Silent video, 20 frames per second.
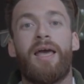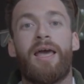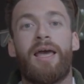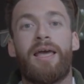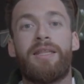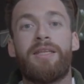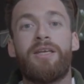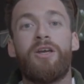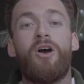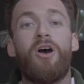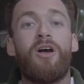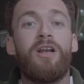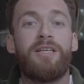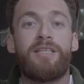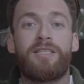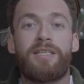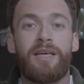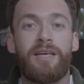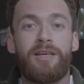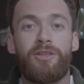in the early
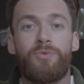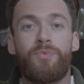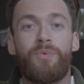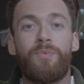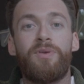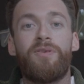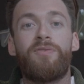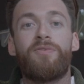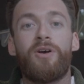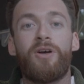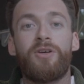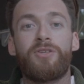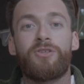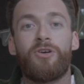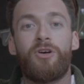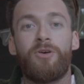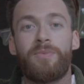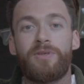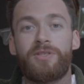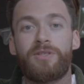stages when we first
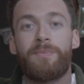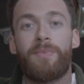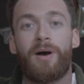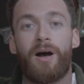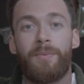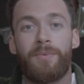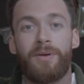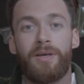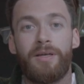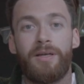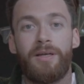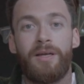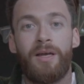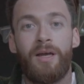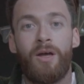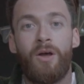got him as a puppy.